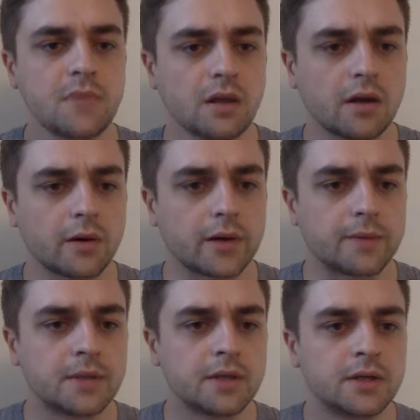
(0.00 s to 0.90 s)
Okay.
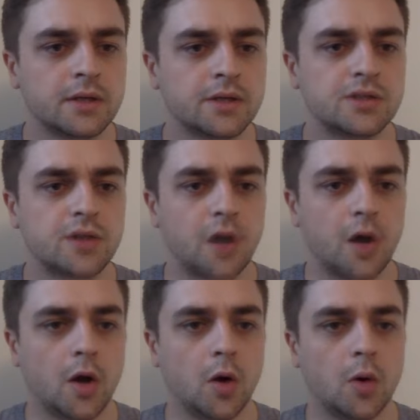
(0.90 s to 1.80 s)

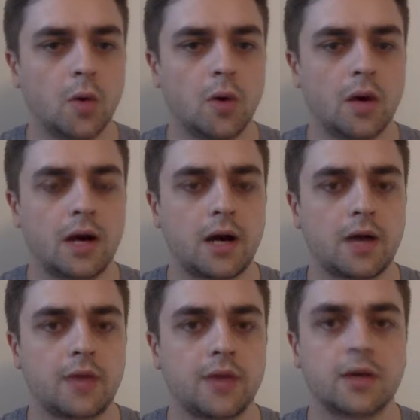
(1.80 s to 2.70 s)
So
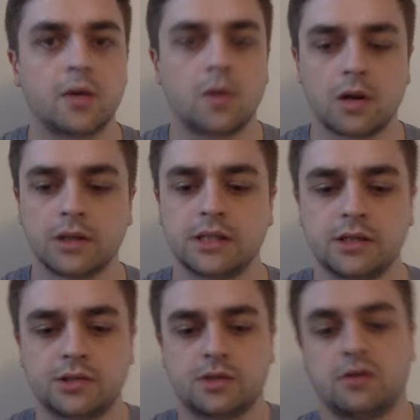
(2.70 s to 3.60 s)
the equality,
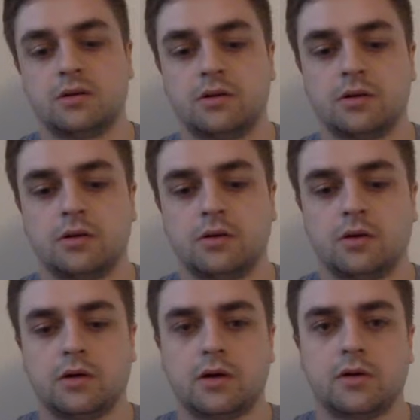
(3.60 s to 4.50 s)
so you could
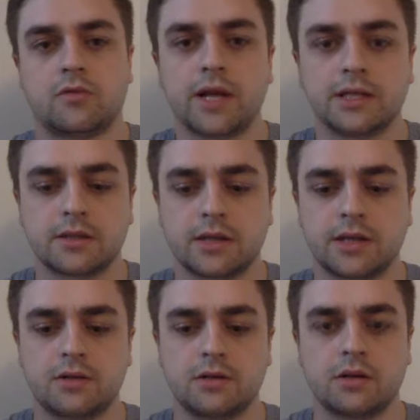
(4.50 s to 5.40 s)
do, greater
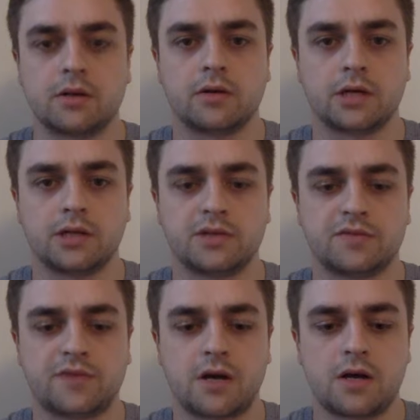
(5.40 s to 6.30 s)
than, is
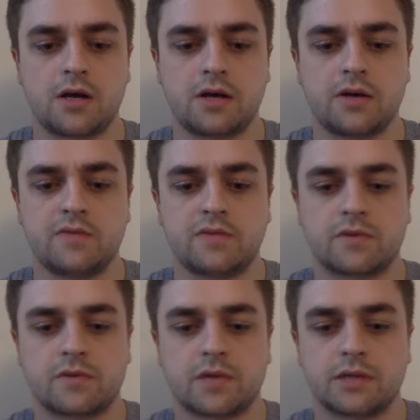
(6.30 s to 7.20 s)
5,
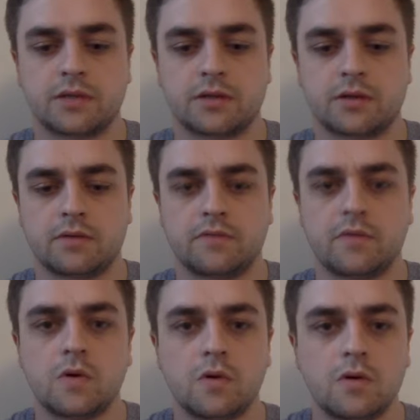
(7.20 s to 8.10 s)
greater than
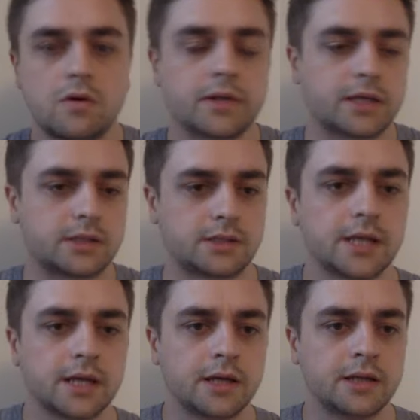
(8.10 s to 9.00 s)
4, yes it
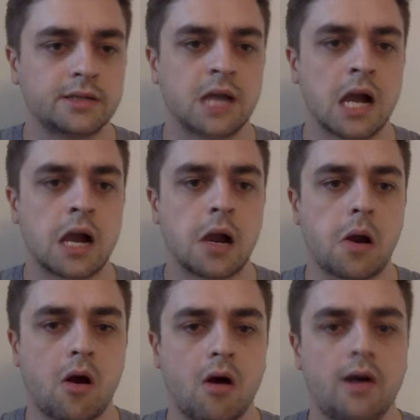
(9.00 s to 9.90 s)
is.
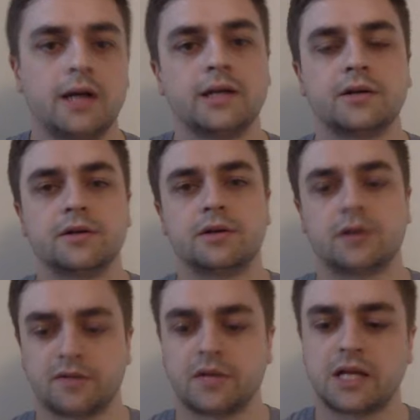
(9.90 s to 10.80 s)
You could
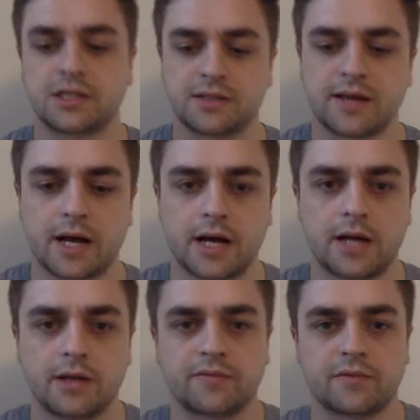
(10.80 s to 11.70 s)
have less
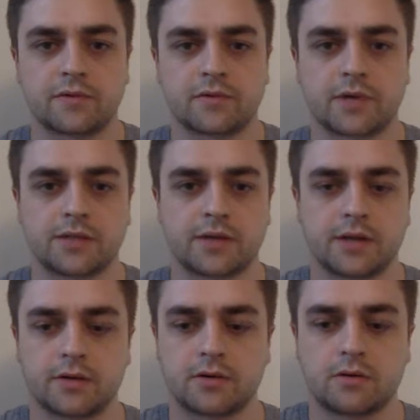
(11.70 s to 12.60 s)
than, you have greater
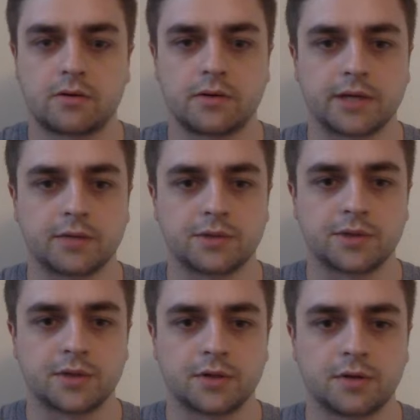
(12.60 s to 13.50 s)
than or equal
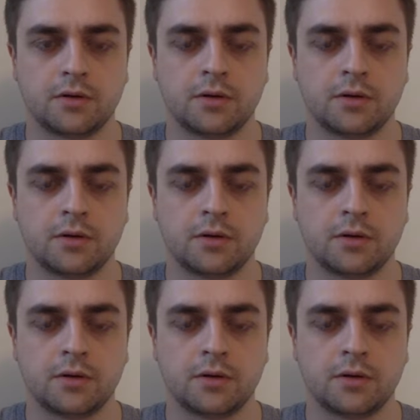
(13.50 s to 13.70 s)
to,